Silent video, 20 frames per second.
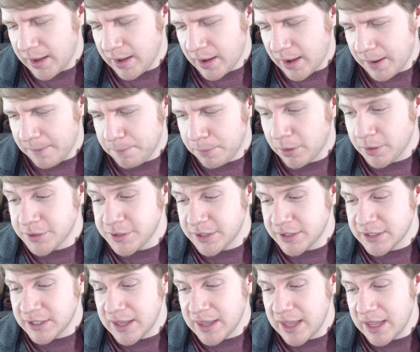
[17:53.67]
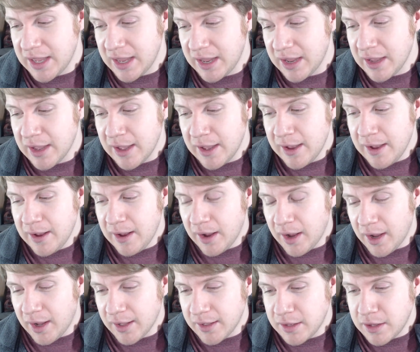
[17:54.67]
purchased the
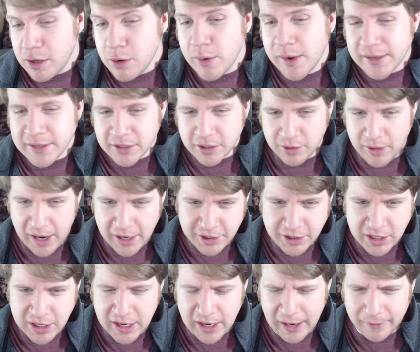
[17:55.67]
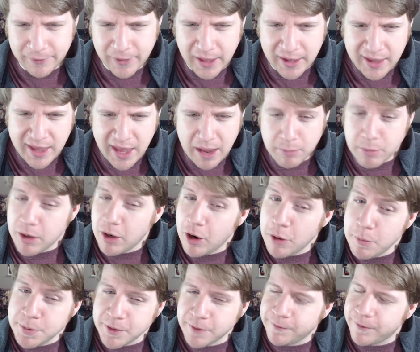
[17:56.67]
US strategy guide for that game in
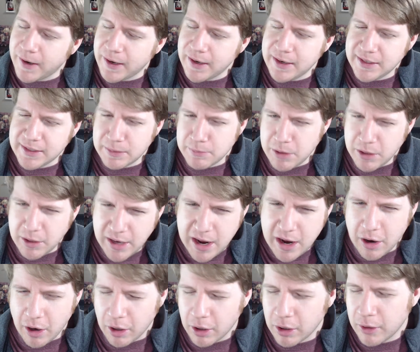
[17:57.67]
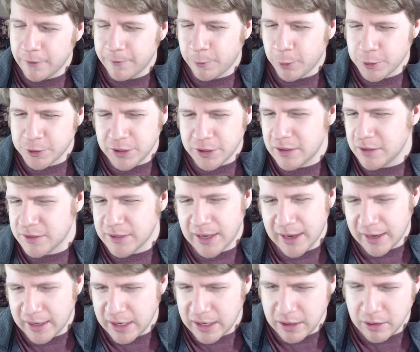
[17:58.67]
hopes of finding some unique art. Unfortunately, there's
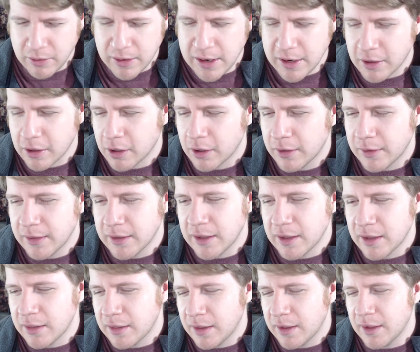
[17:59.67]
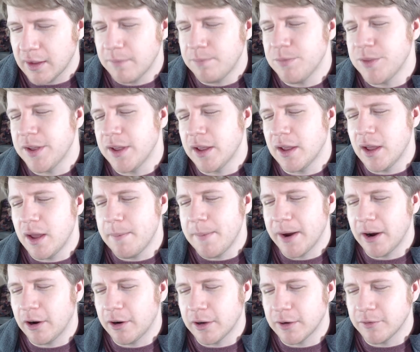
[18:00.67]
not any unique art in the
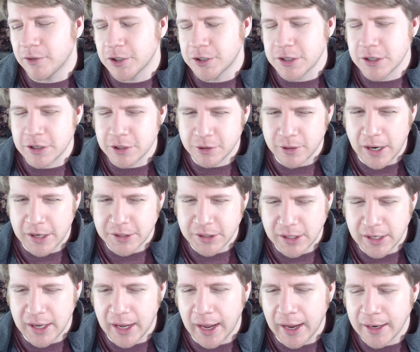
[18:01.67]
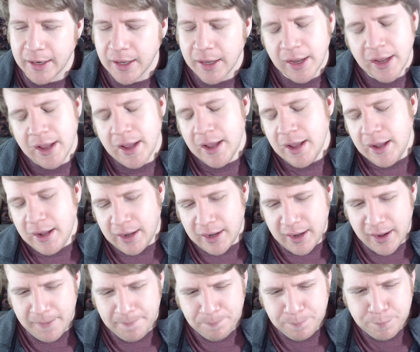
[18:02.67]
American version of the strategy guide.
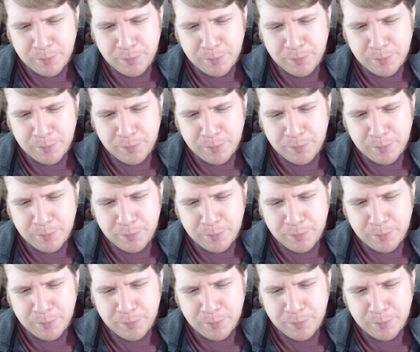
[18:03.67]
But